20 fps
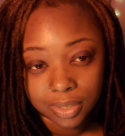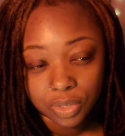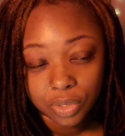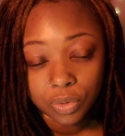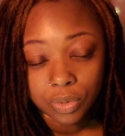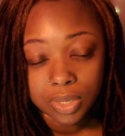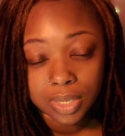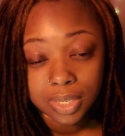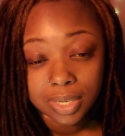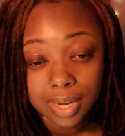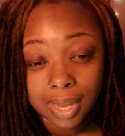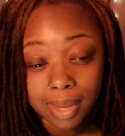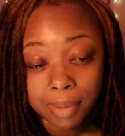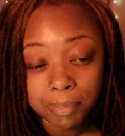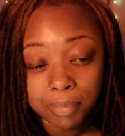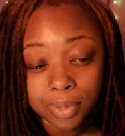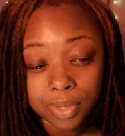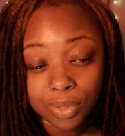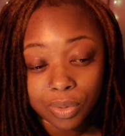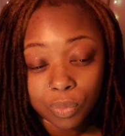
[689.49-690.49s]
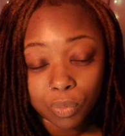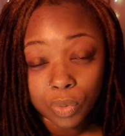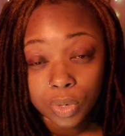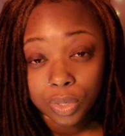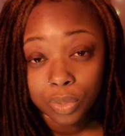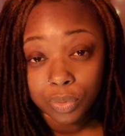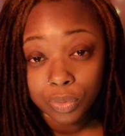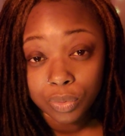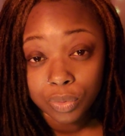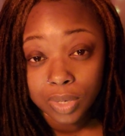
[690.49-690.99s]
You cannot be the
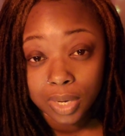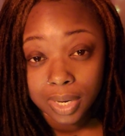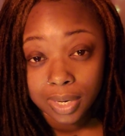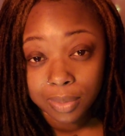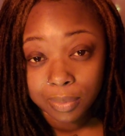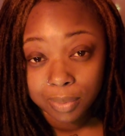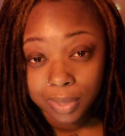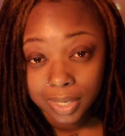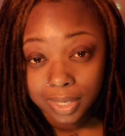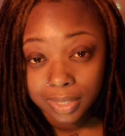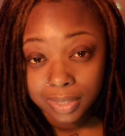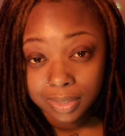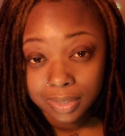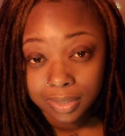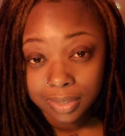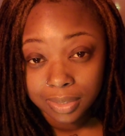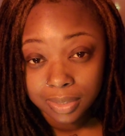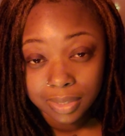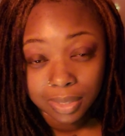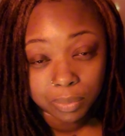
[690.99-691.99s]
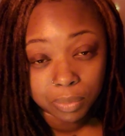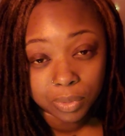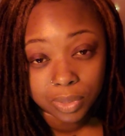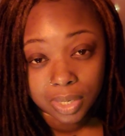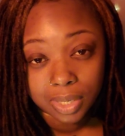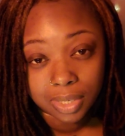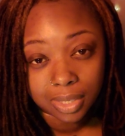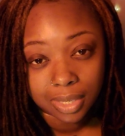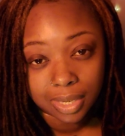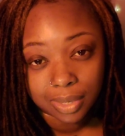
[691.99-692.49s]
one who got away. They will
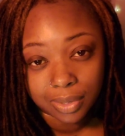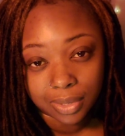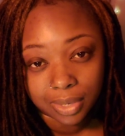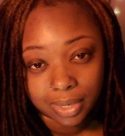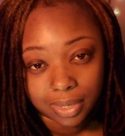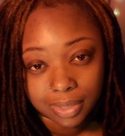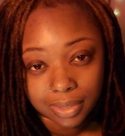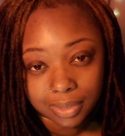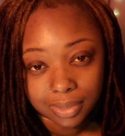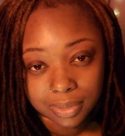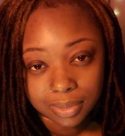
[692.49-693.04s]
not allow that.